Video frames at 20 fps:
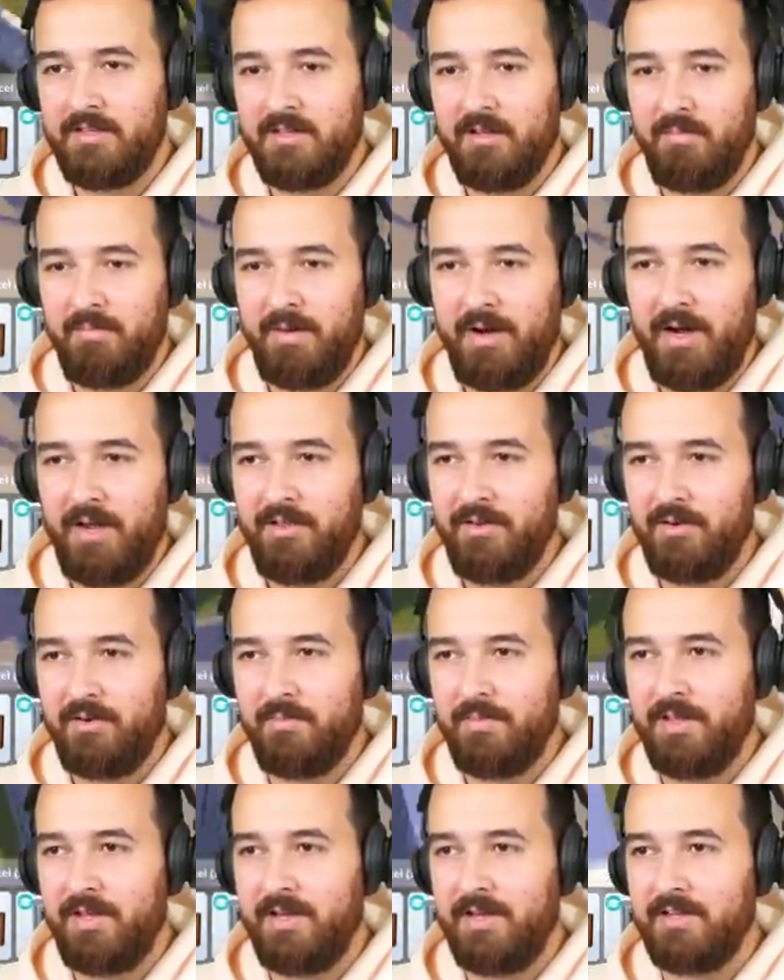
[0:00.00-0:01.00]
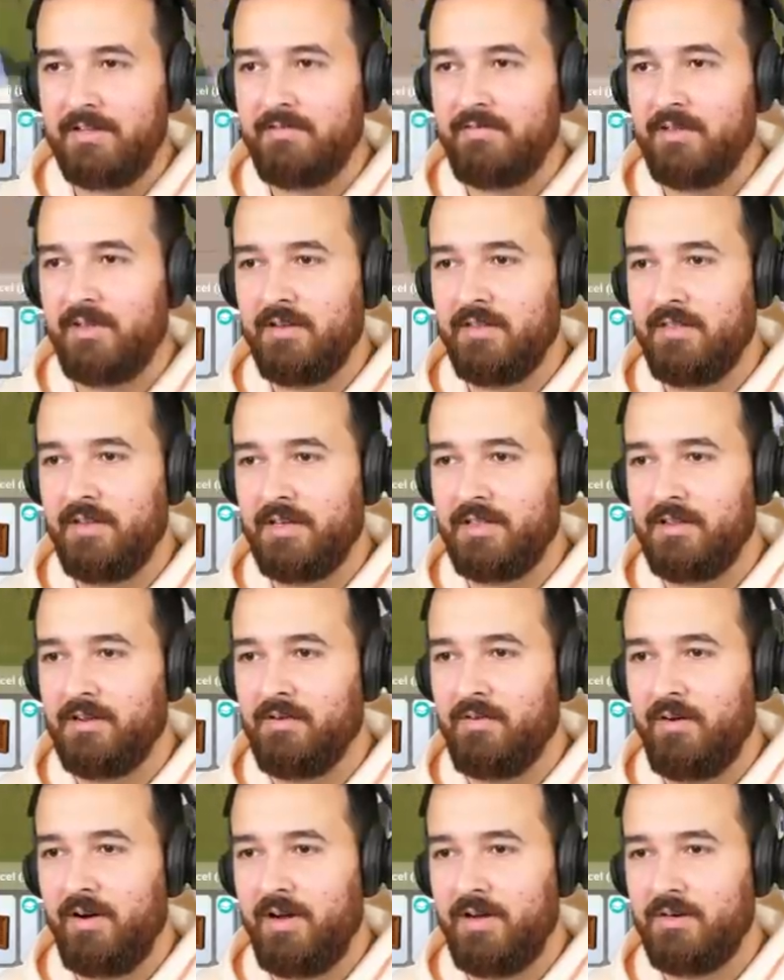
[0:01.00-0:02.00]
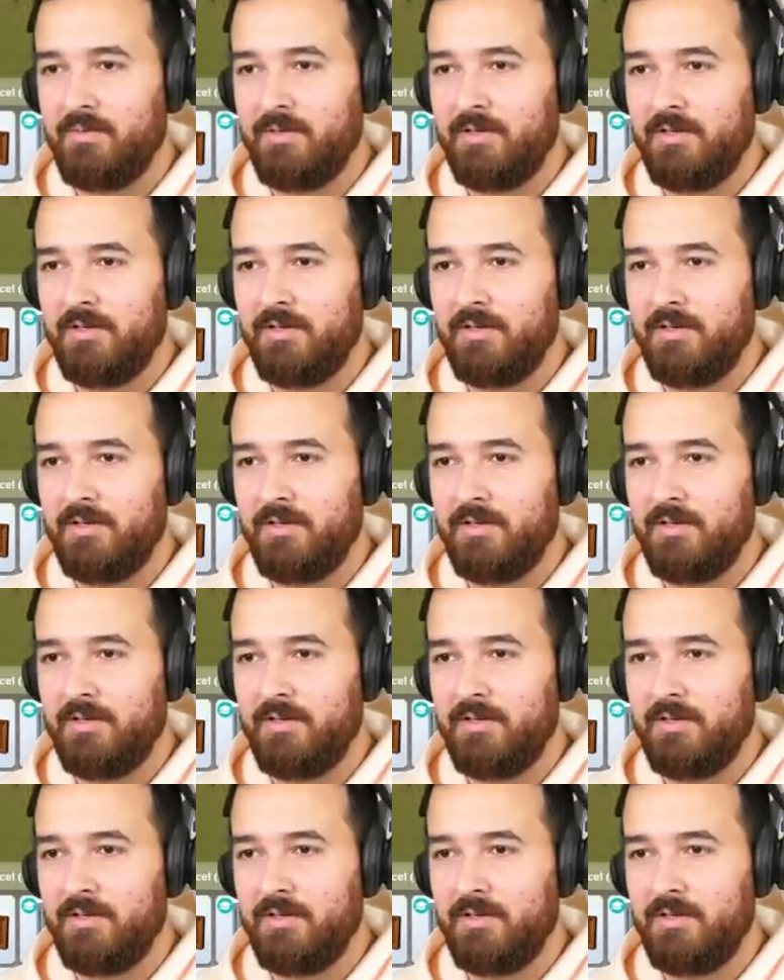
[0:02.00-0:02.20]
this little bathroom, these, for the like the garage